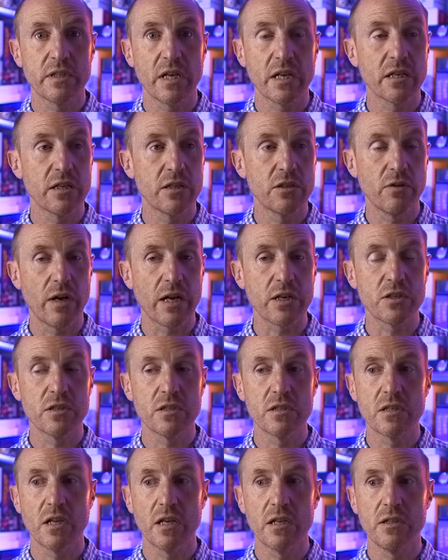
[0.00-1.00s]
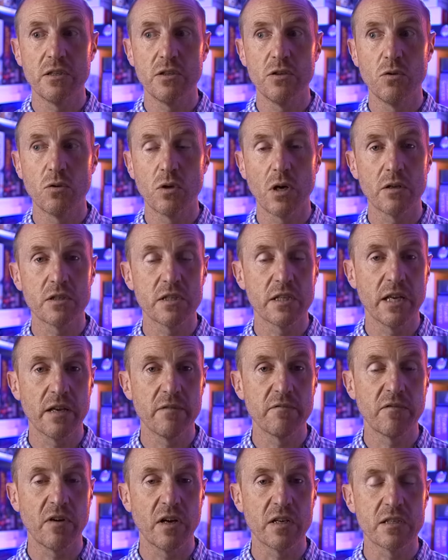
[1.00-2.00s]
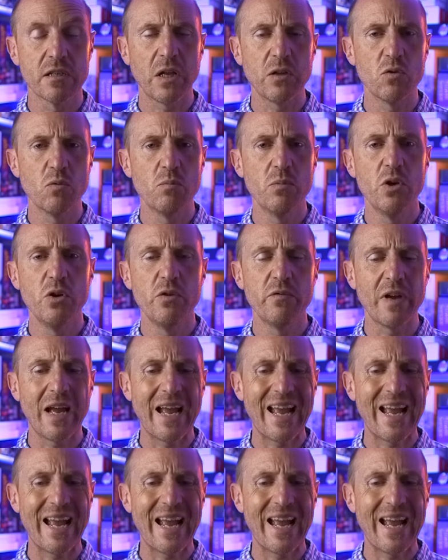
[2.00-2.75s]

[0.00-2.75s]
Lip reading: taking your actions, then you'll go to the end phase and you'll move